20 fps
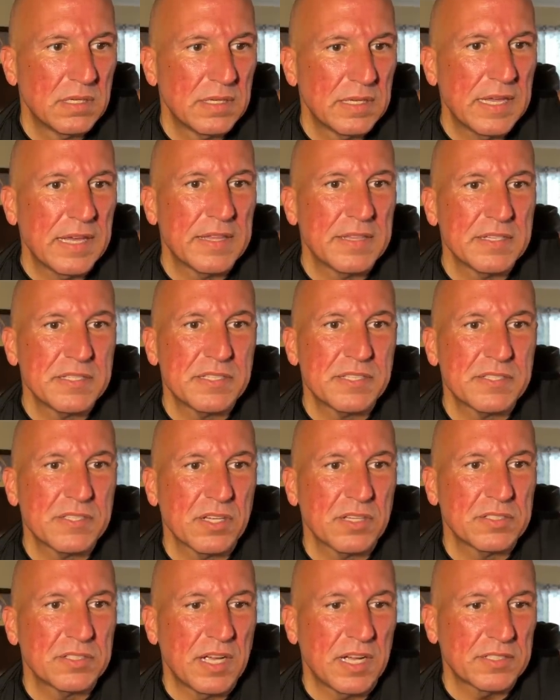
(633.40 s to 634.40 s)
yeah, this is
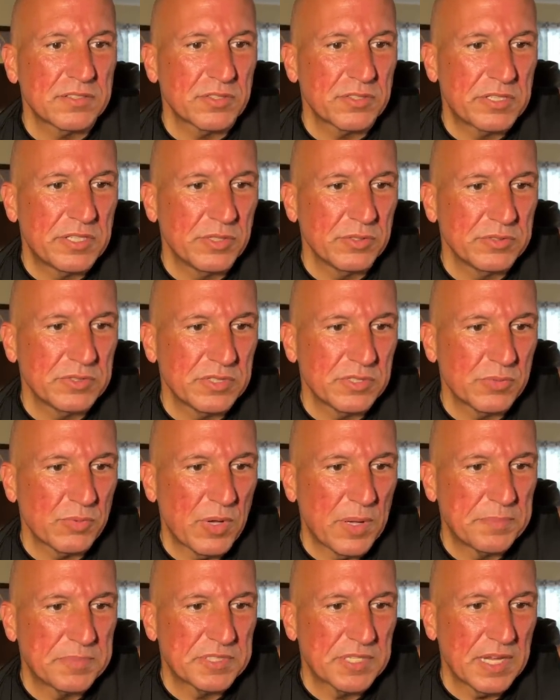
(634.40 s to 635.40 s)
on Doctor Kiltz's
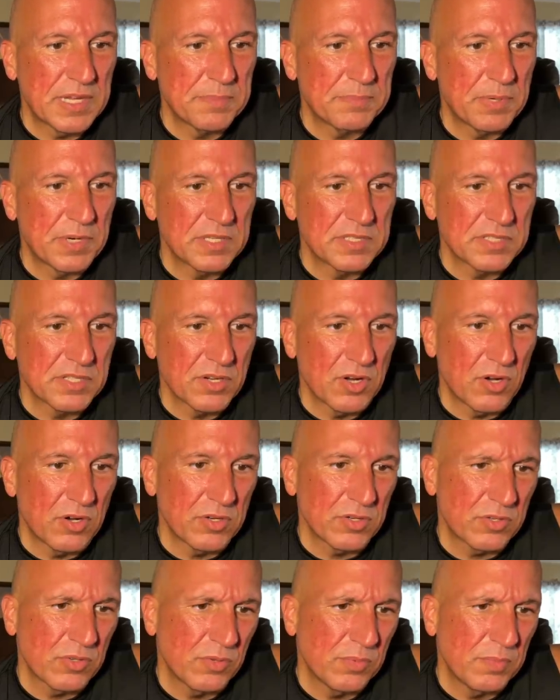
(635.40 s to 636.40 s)
website, but it's an
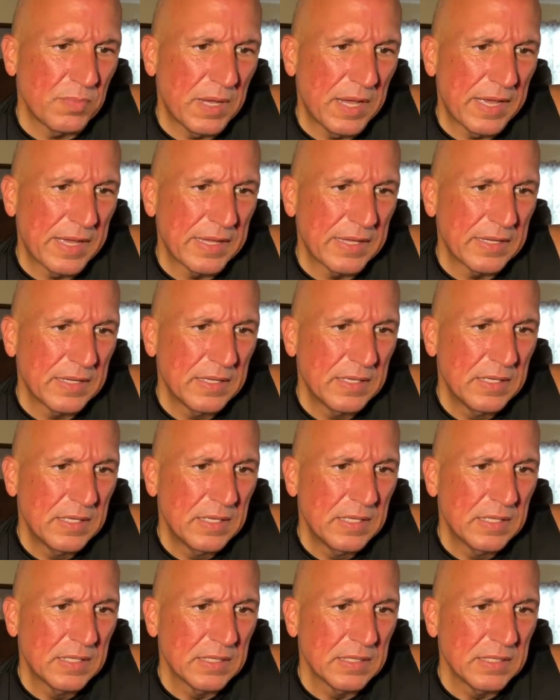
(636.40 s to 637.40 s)
article by
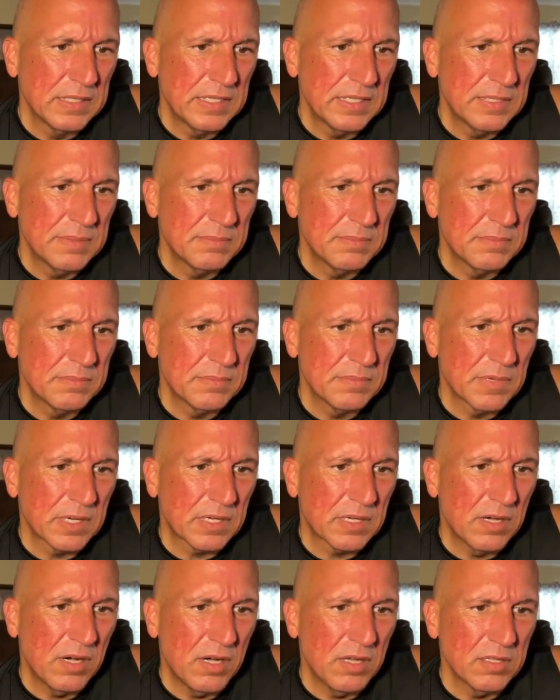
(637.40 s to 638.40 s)
Liam
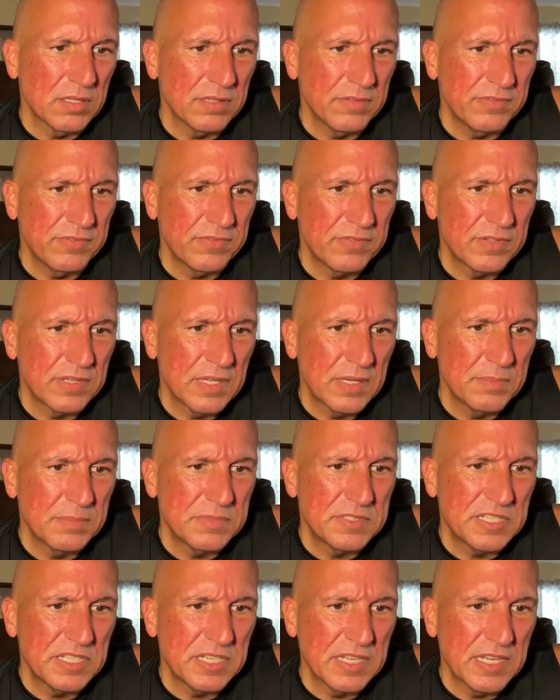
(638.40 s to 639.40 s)
McAuliffe,
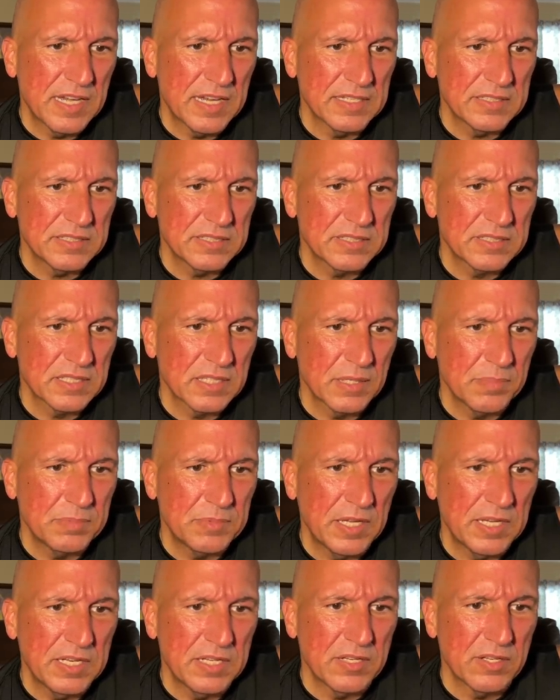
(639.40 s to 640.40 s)
M T S,
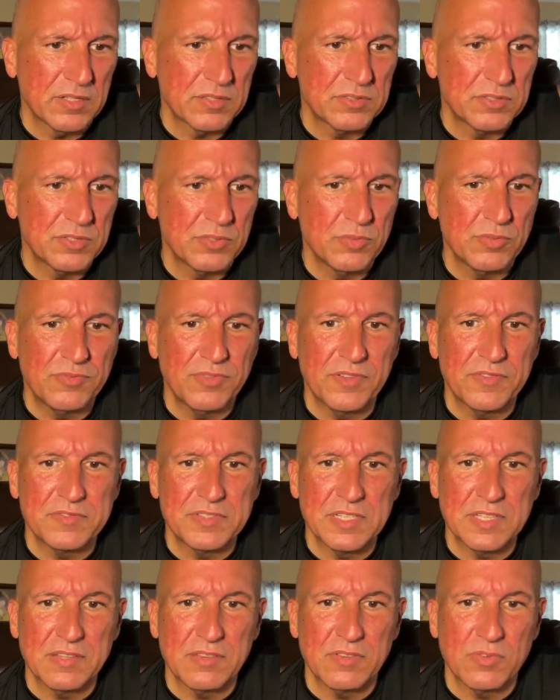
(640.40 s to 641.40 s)
updated on June
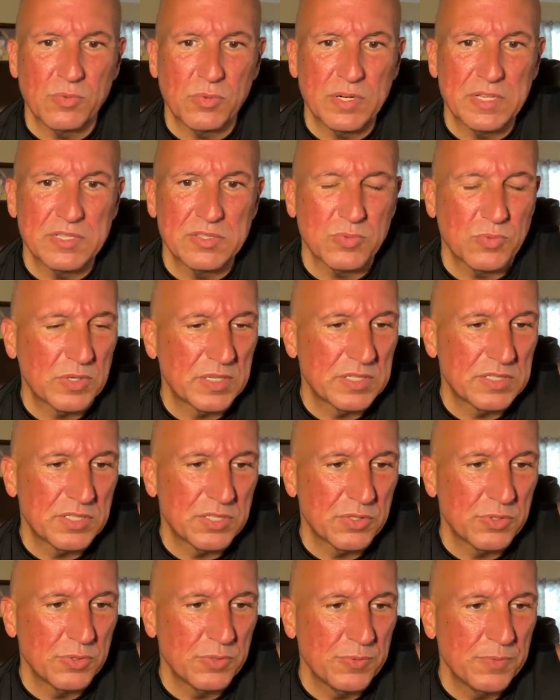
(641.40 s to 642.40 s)
fifteenth, twenty
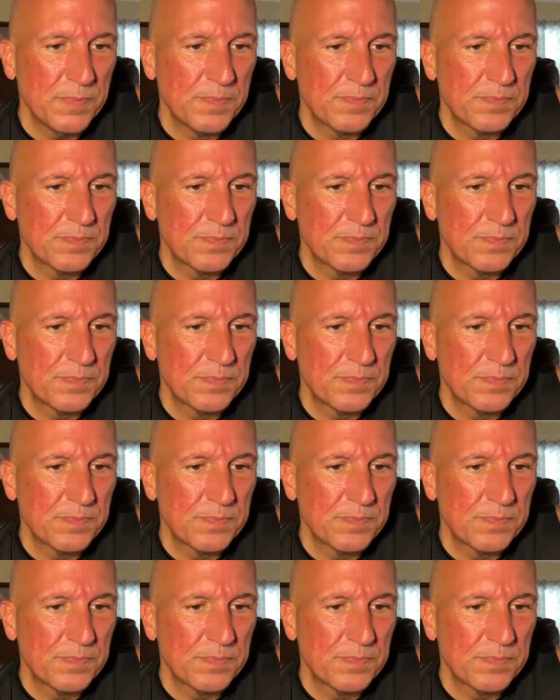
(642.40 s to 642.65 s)
twenty-two.